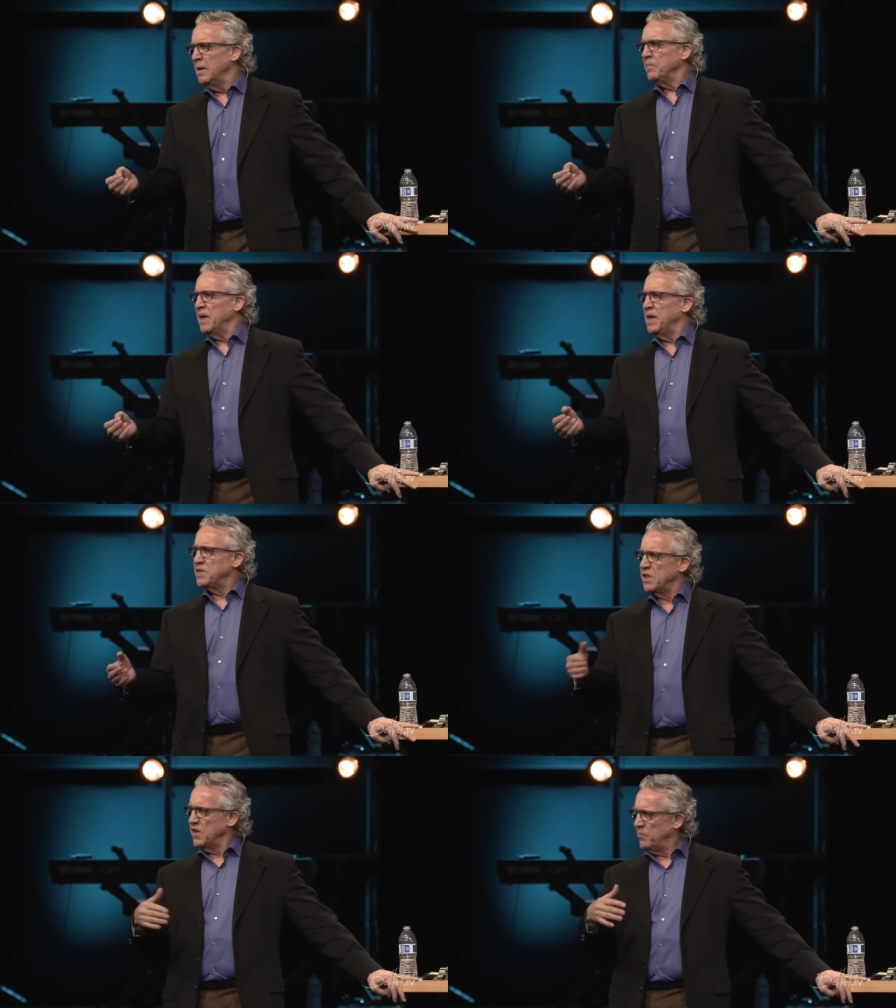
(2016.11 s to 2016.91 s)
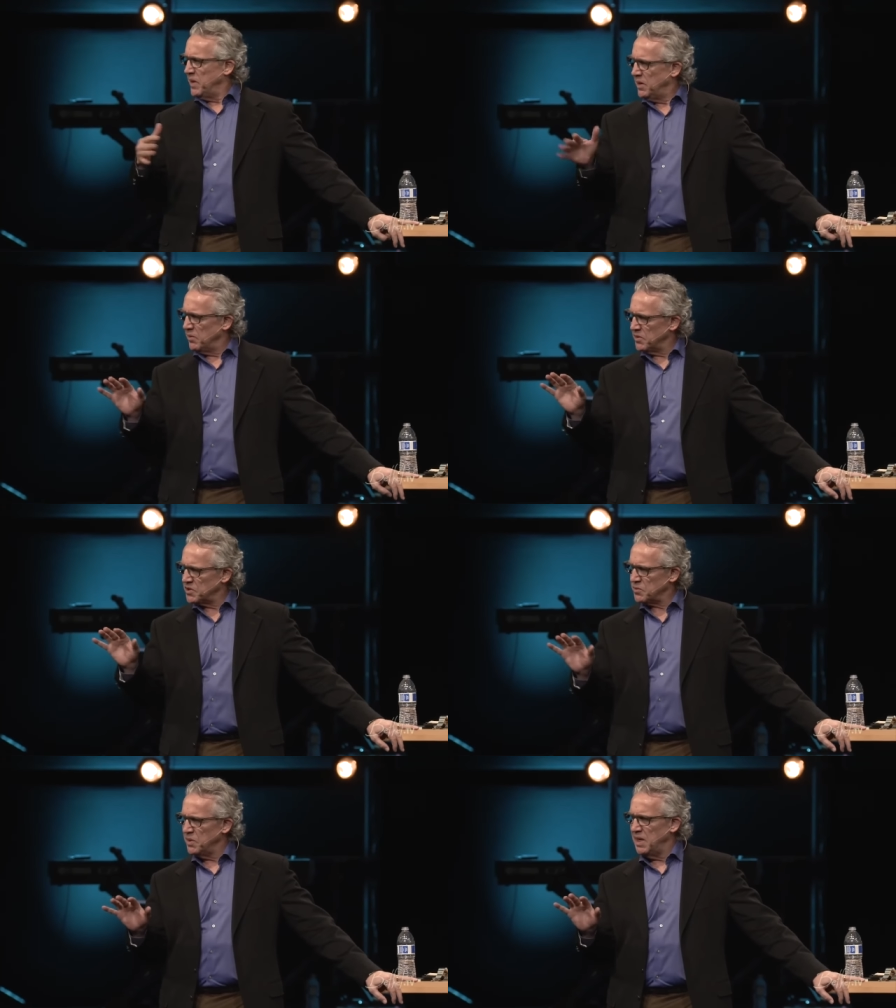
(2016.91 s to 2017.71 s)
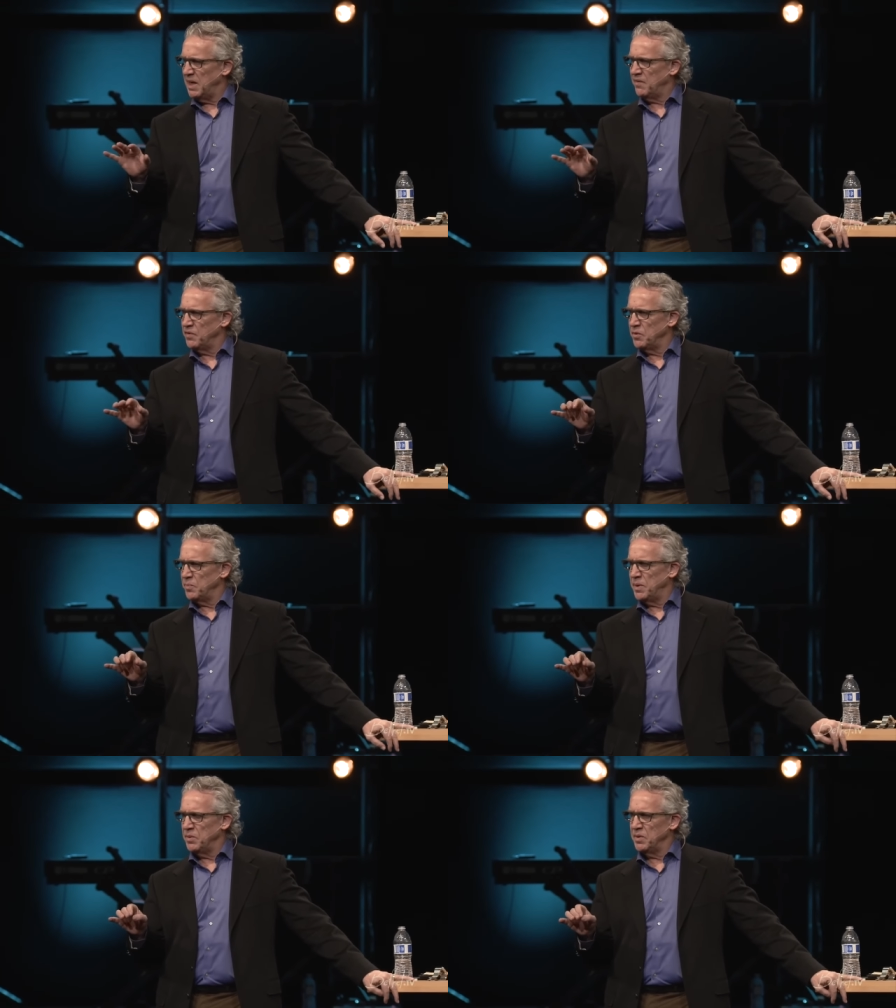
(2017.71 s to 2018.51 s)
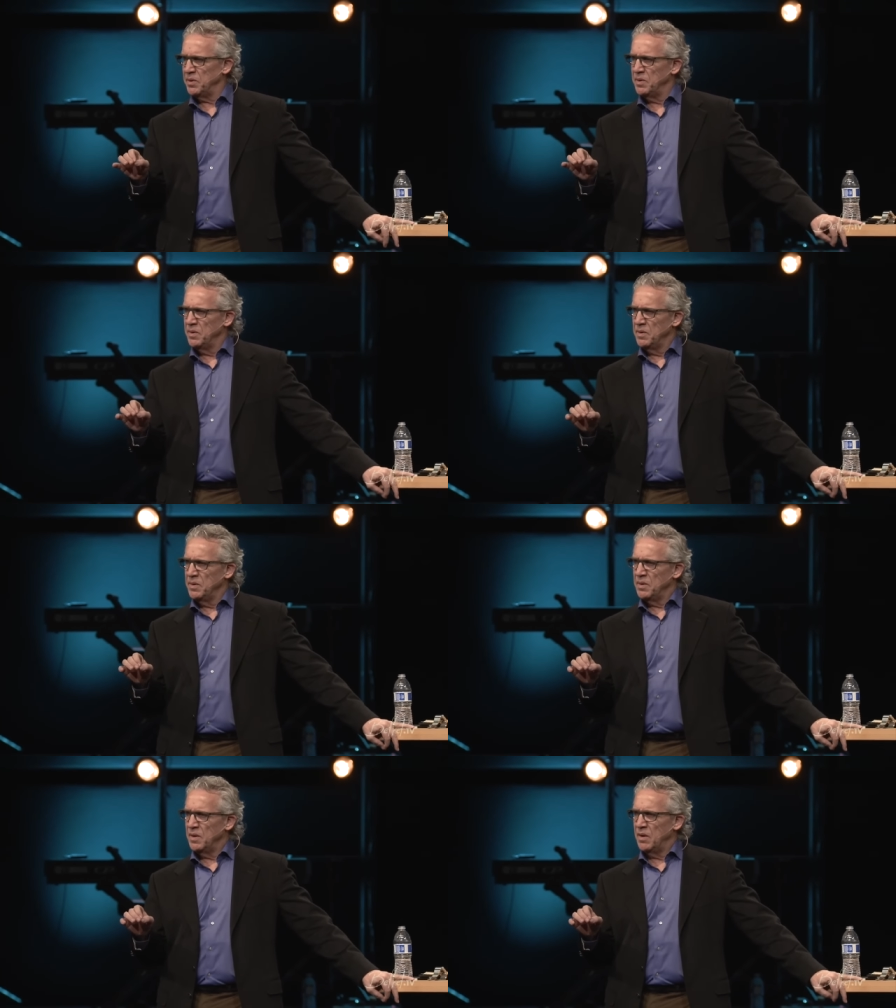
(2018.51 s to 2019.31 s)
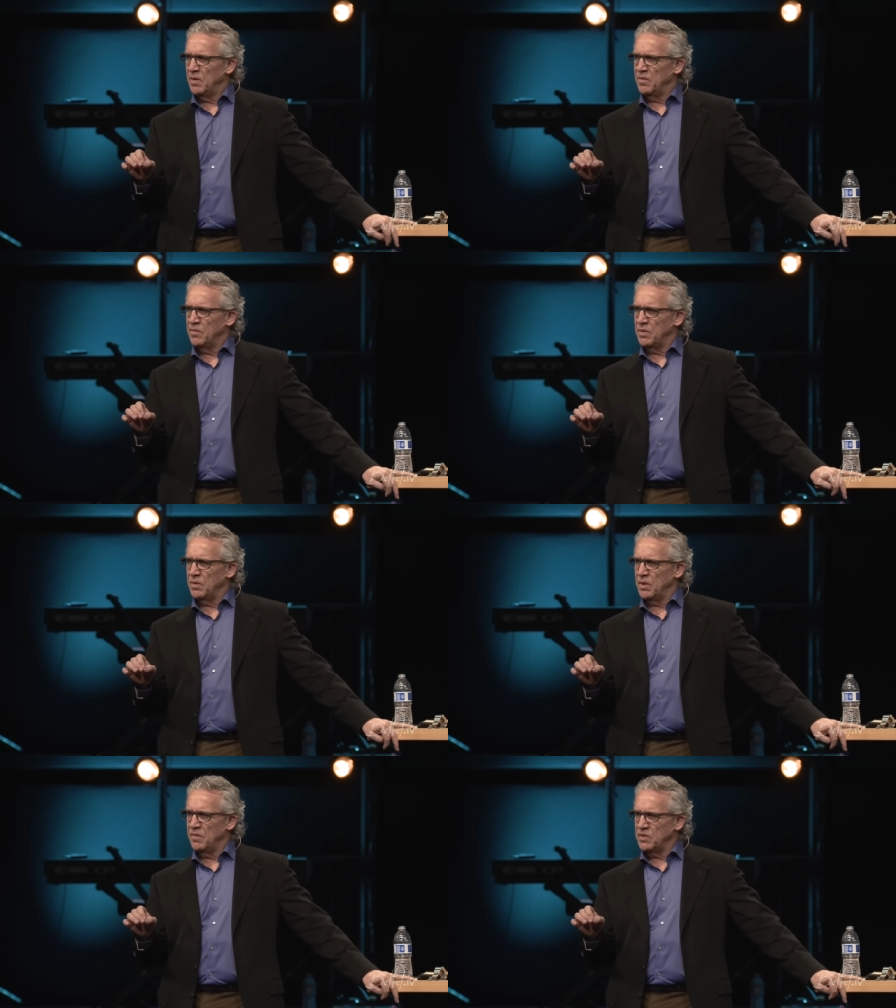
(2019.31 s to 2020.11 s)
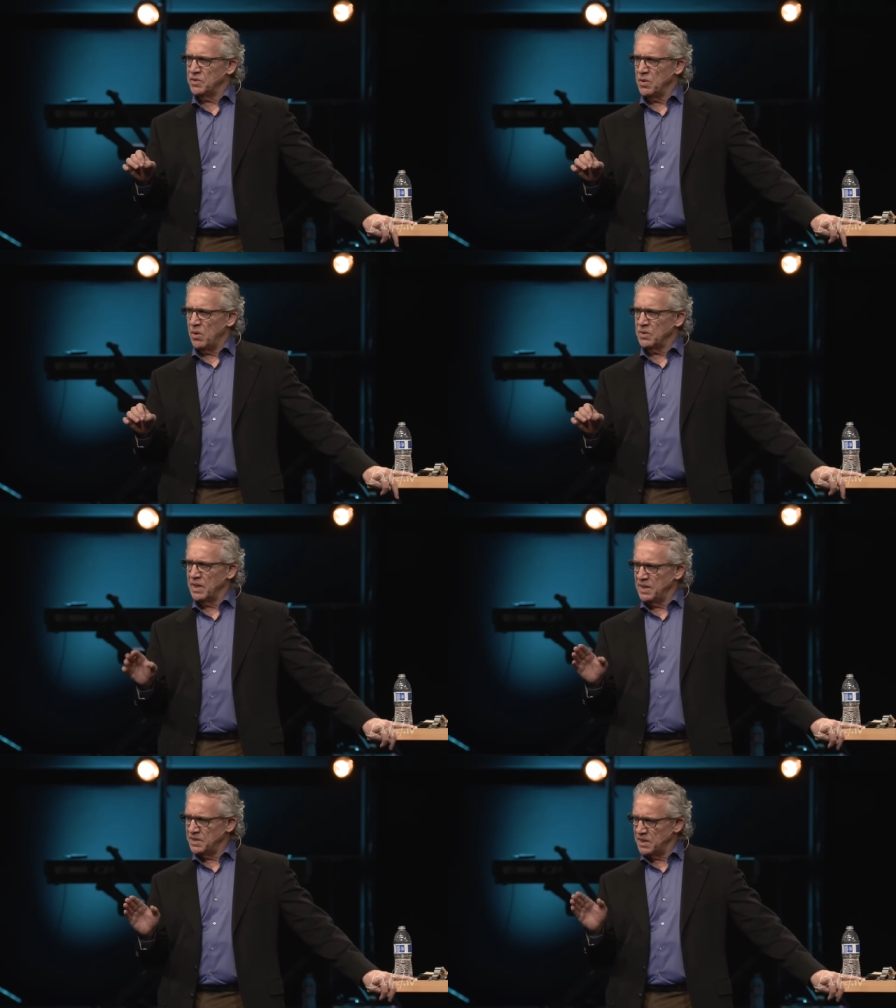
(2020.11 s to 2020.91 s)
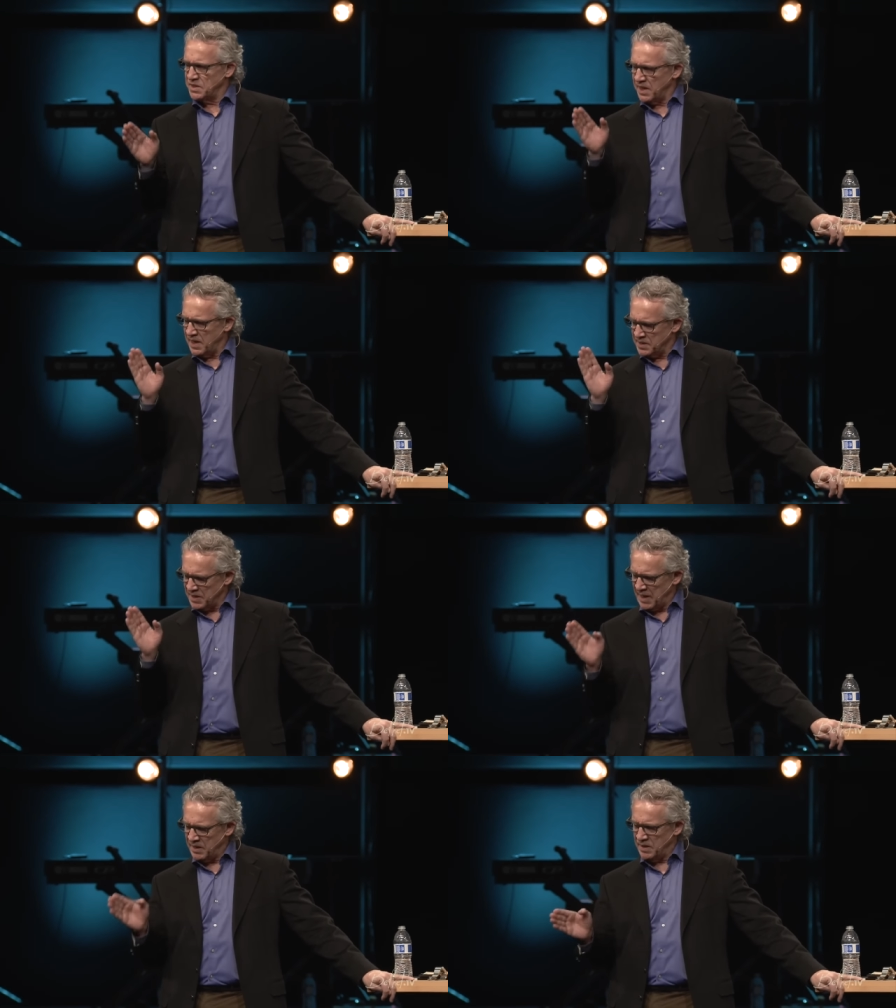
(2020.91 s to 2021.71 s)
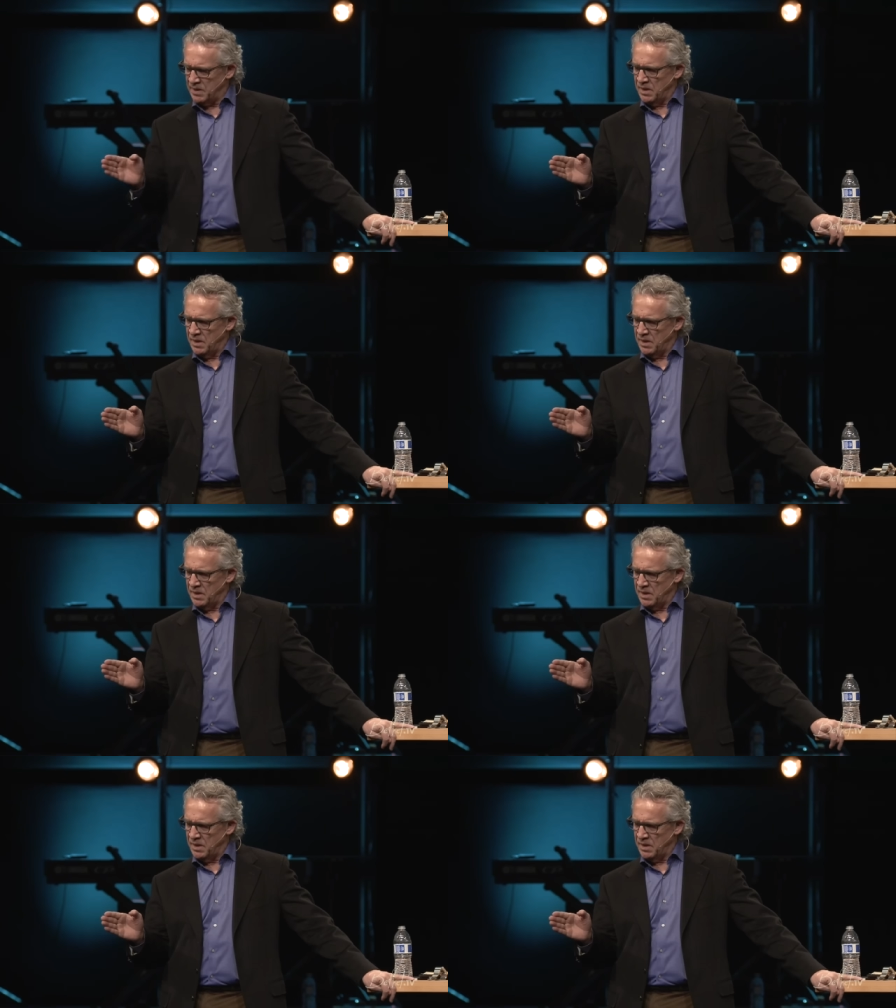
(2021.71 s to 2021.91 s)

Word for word: And he said, you've been under this 3.5-year period of assault. And he says, it has ended.